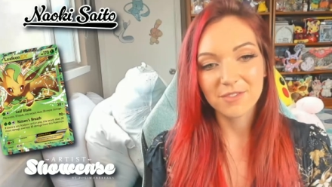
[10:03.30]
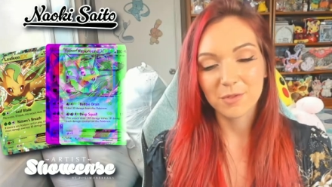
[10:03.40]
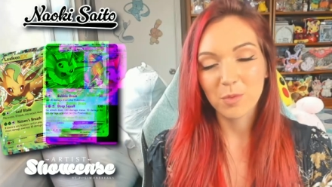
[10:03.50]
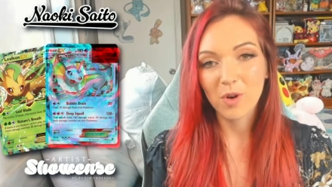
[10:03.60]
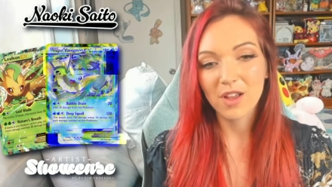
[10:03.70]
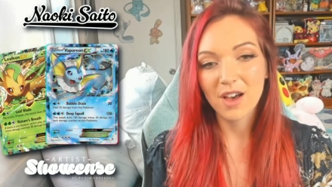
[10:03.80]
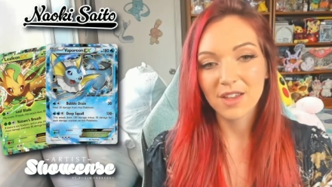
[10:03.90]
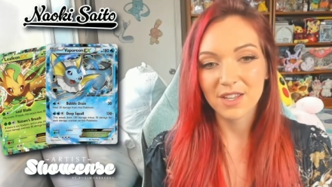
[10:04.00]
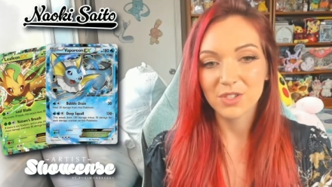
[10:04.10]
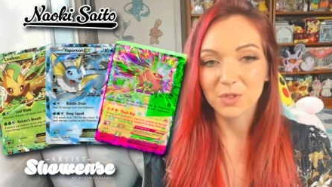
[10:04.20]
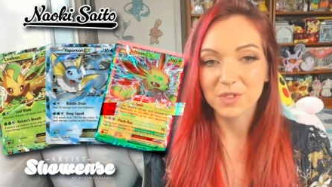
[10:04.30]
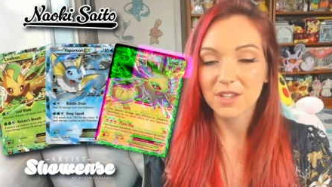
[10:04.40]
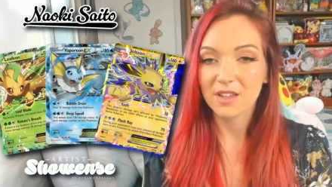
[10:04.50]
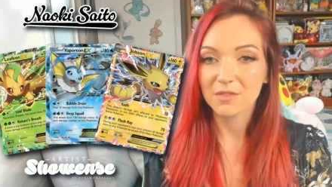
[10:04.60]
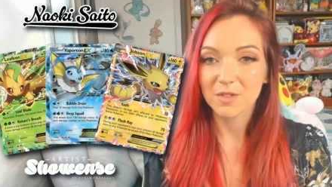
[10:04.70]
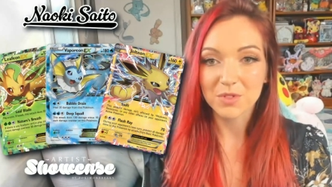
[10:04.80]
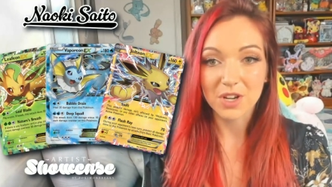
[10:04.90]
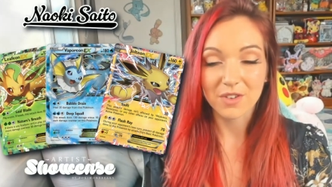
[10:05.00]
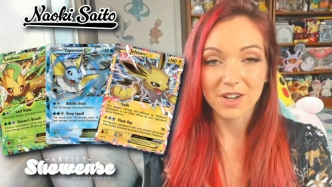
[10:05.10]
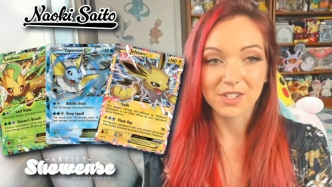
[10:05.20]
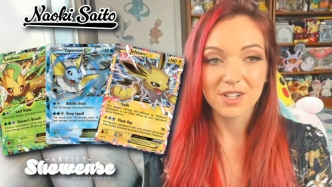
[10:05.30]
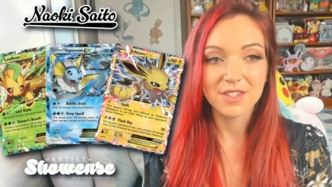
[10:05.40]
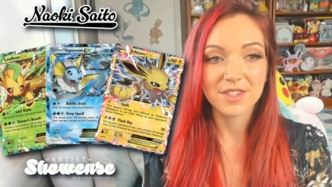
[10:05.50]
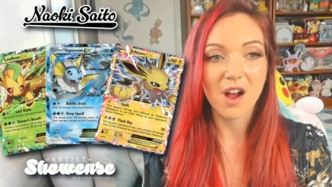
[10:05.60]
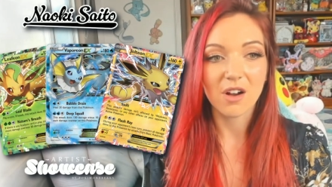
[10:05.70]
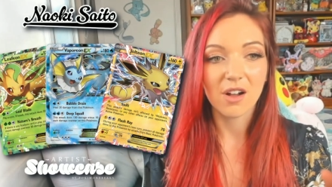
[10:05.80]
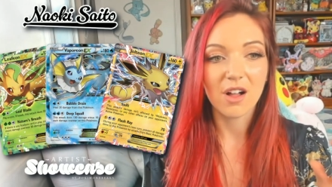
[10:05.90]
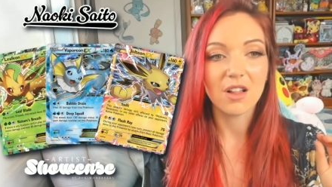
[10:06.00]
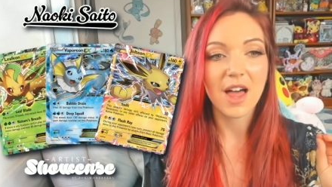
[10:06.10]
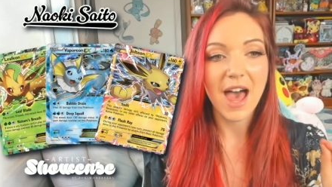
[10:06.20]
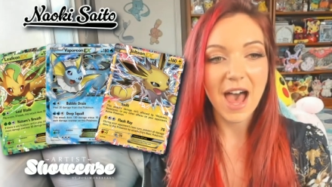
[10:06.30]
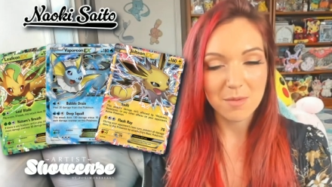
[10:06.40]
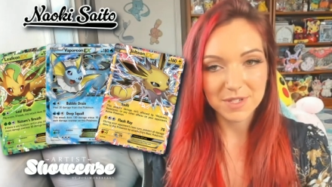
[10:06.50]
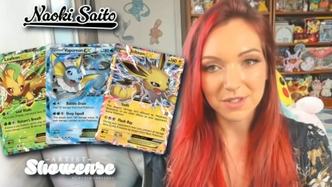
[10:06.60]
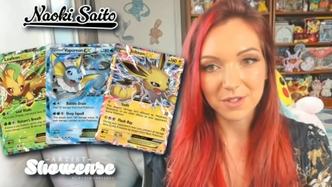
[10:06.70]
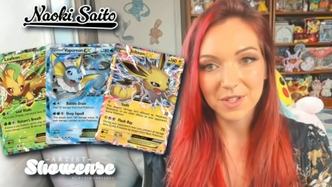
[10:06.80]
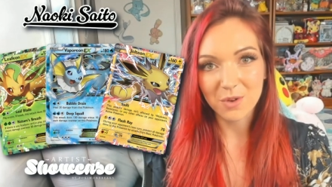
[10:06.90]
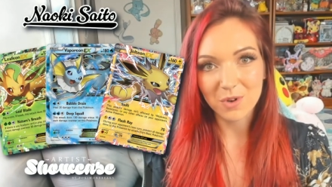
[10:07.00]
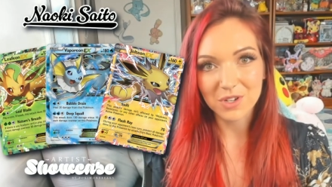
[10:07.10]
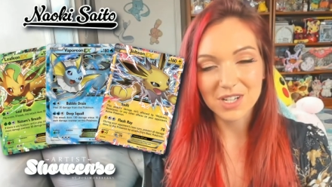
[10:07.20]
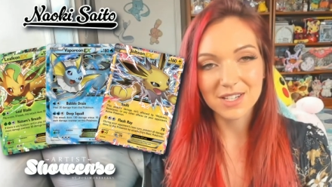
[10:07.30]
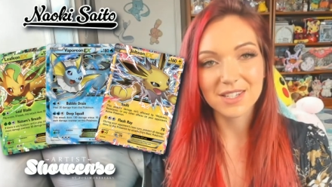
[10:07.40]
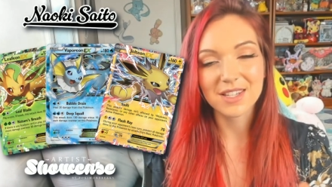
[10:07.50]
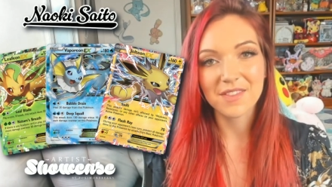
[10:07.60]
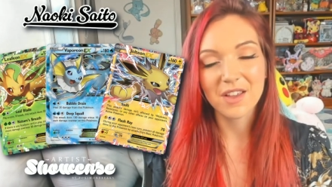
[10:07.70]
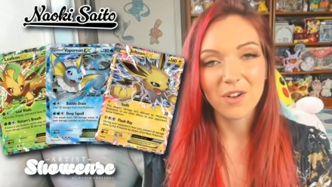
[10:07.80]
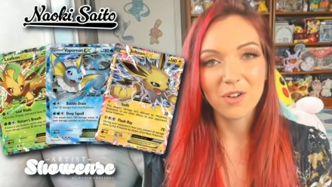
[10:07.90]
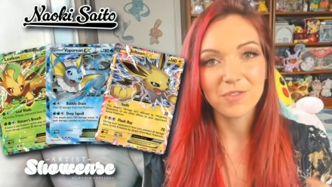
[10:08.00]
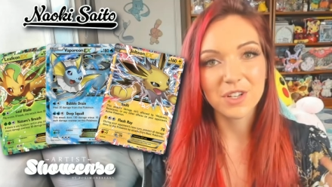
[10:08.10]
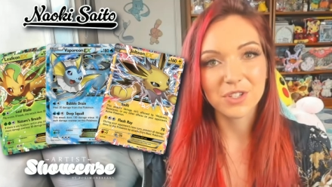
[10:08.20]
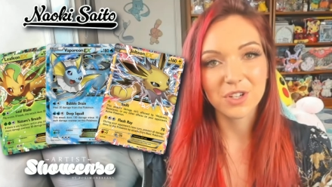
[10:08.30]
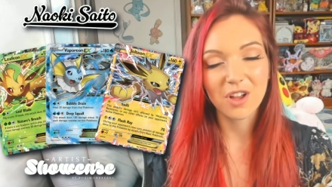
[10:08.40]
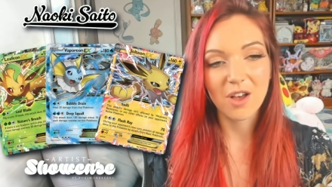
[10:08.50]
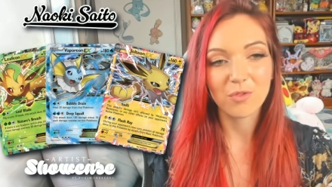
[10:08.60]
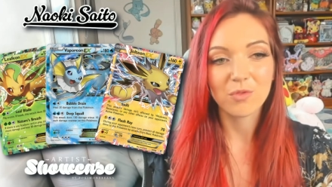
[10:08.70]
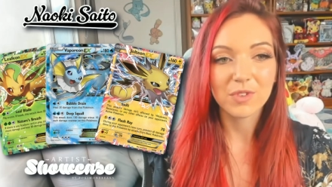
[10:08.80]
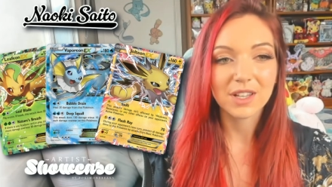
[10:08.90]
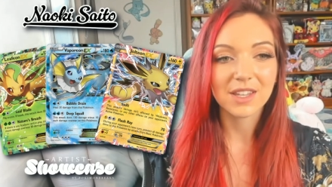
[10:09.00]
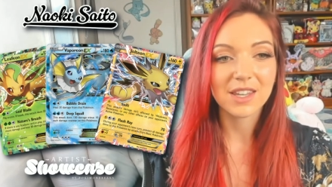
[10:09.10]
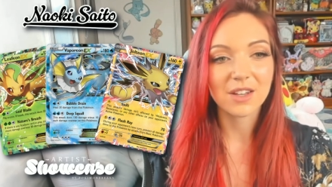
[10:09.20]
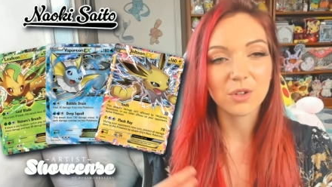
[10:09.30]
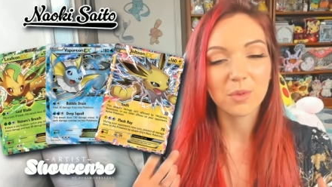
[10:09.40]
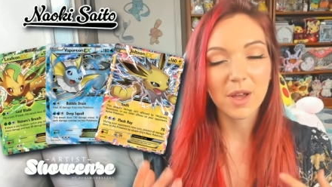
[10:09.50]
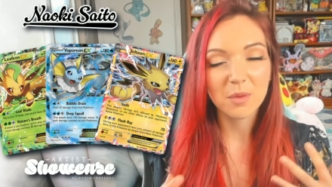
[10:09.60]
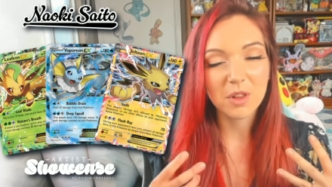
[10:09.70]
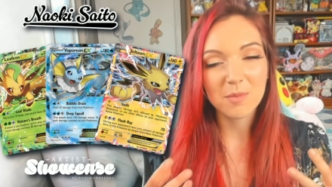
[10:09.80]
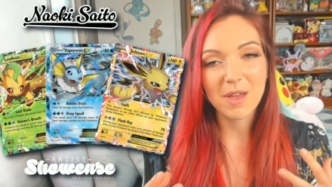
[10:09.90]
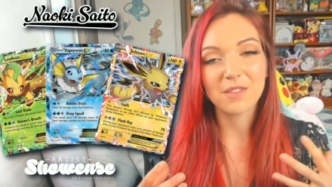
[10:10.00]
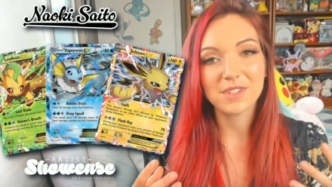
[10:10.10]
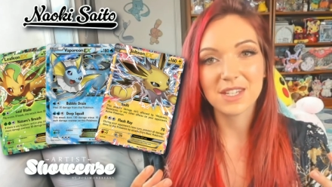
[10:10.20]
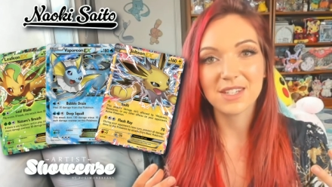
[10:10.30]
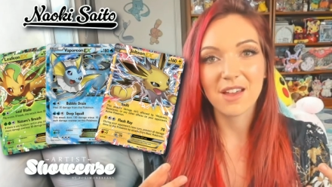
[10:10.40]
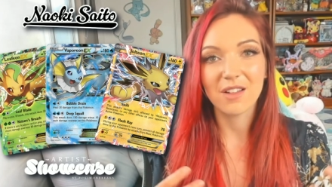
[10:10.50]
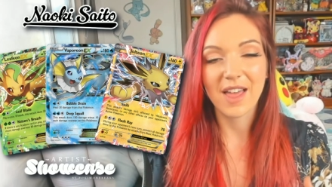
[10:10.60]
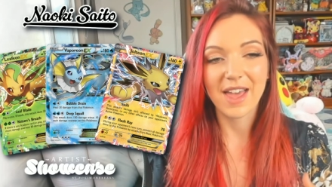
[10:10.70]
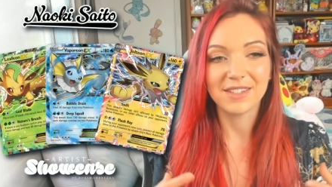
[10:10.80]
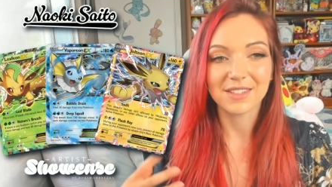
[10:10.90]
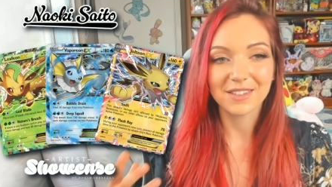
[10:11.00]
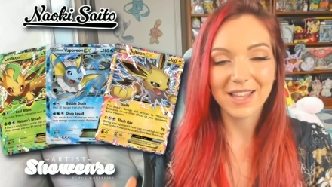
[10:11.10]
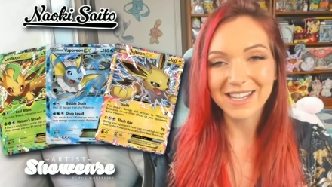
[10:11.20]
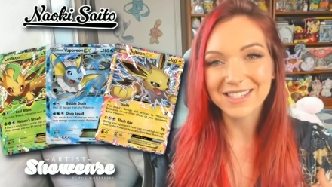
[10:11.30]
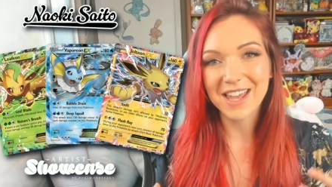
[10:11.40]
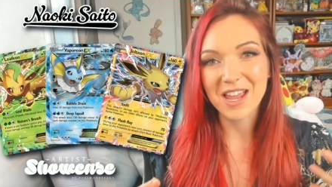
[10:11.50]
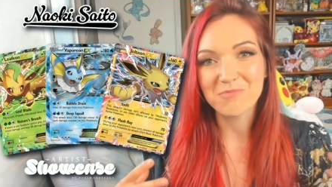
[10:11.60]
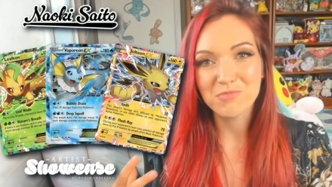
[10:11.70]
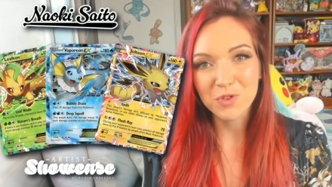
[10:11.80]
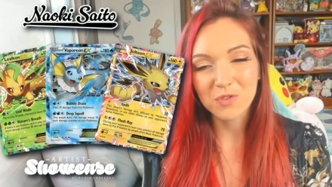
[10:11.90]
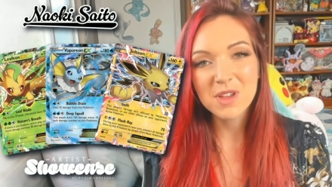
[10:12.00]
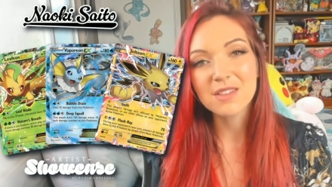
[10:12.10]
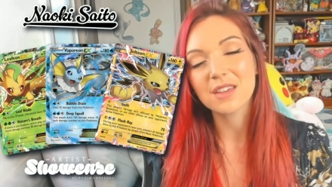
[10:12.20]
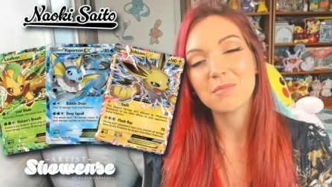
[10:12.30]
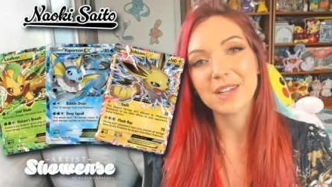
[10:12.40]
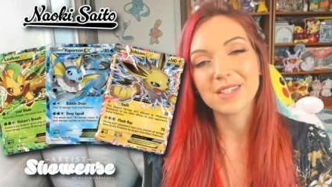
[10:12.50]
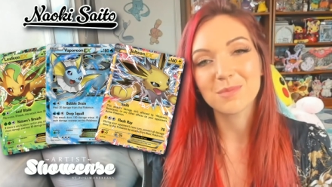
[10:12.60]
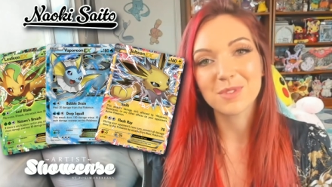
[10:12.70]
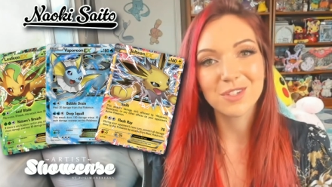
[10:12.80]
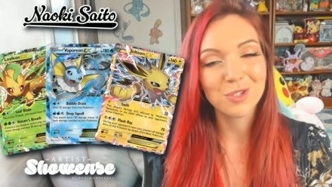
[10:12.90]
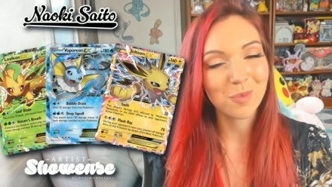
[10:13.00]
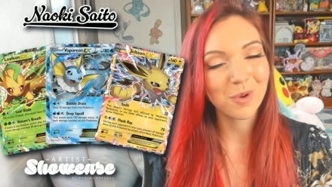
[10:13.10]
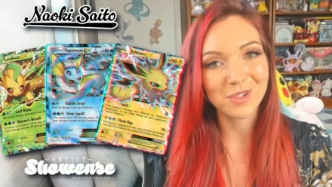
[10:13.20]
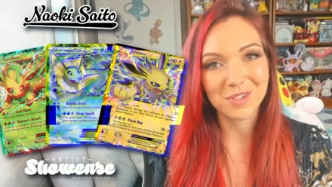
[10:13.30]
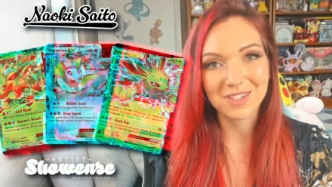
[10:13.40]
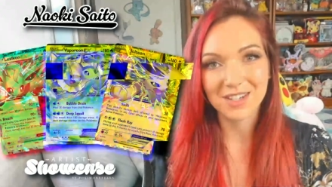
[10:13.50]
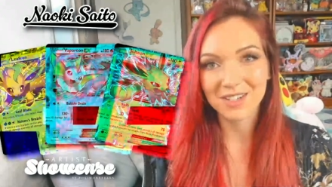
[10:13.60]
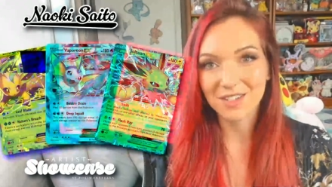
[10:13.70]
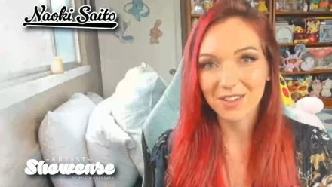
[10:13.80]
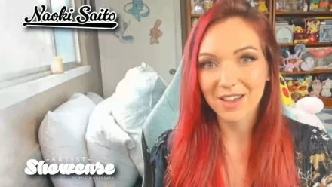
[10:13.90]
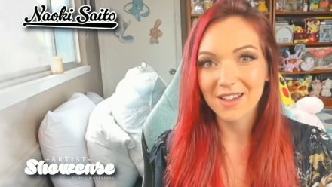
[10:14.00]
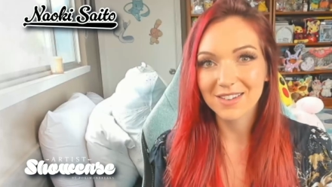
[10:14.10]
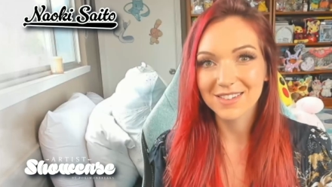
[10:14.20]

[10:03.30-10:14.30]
Vaporeon, and Jolteon from Generations are all absolutely gorgeous, and they all feature a really incredible amount of detail and light and movement that makes them super interesting to look at.